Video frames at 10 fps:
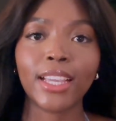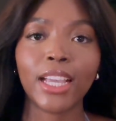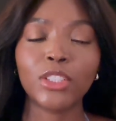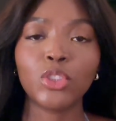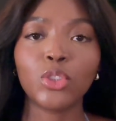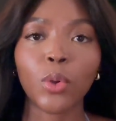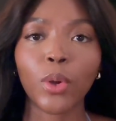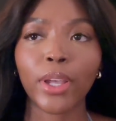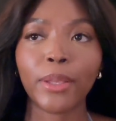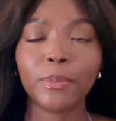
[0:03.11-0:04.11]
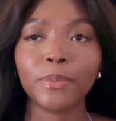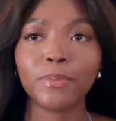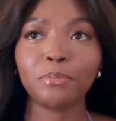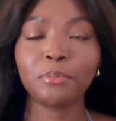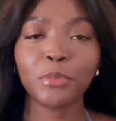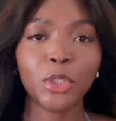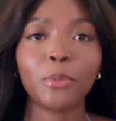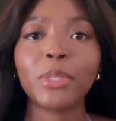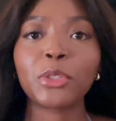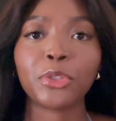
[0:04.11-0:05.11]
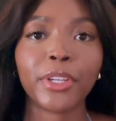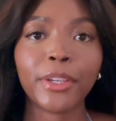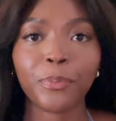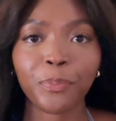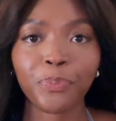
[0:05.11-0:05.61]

enjoy your misery.